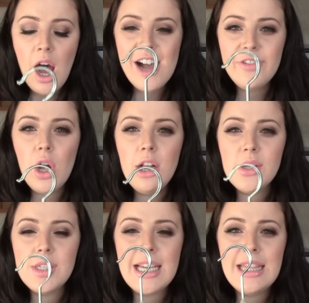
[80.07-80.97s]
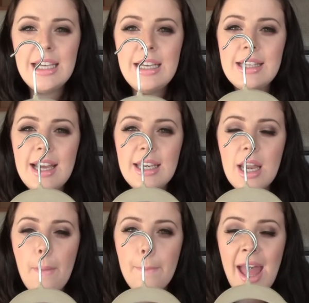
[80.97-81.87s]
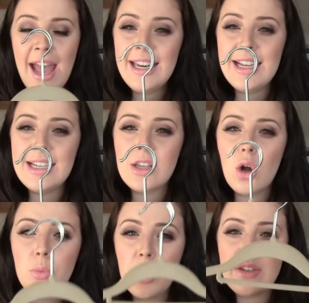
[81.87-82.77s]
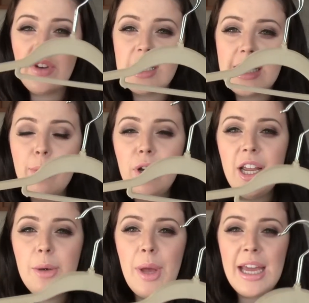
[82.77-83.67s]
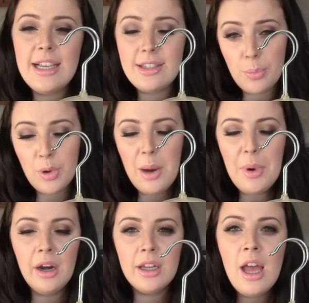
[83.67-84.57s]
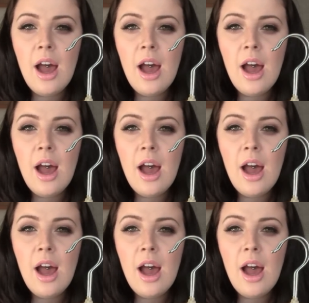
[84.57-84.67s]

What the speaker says: I've also seen these in Penneys, or ones very similar in Penneys or Primark.